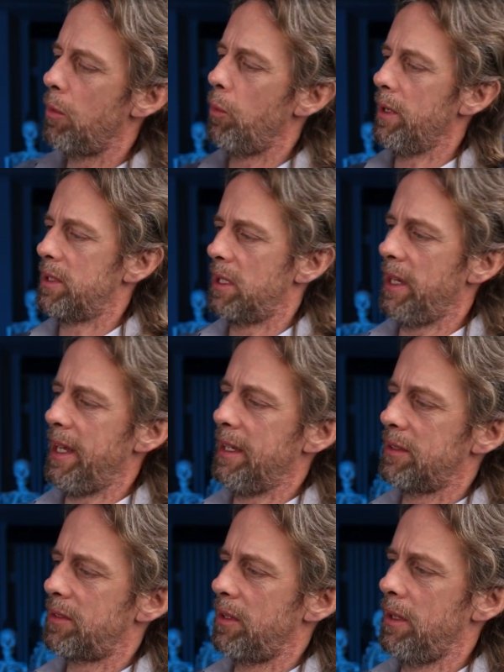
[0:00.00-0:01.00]
which
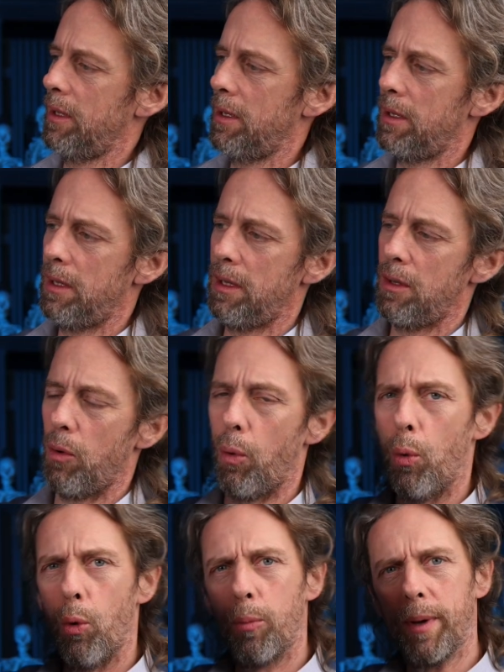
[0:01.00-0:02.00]
links the
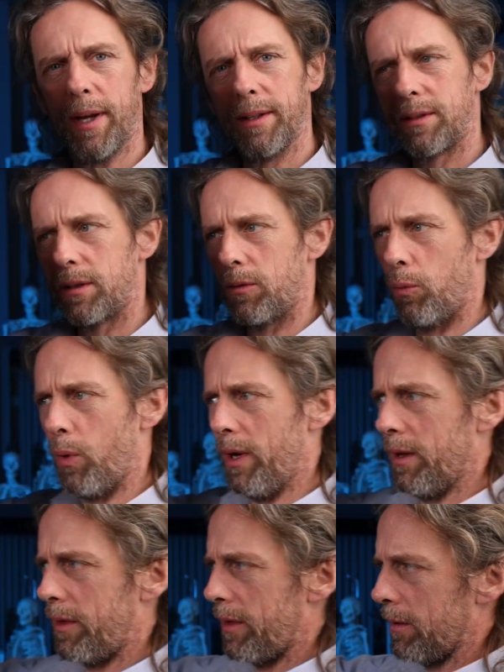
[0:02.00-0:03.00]
orbit
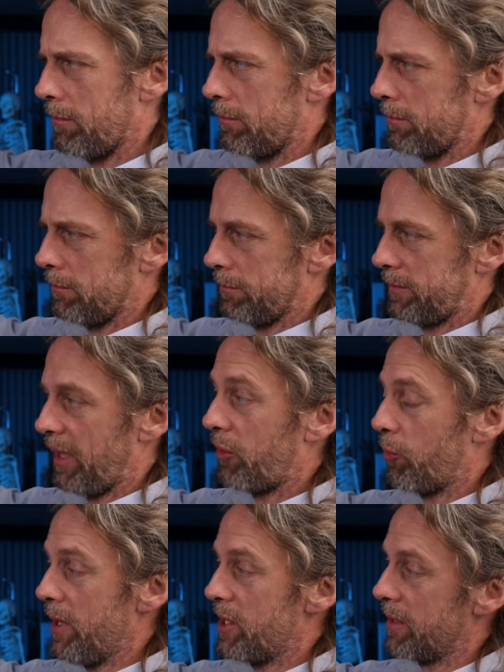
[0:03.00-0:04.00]
with
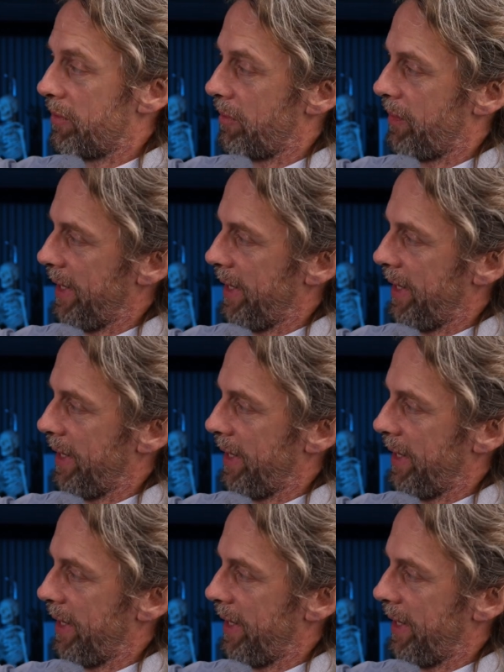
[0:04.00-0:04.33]
this region of the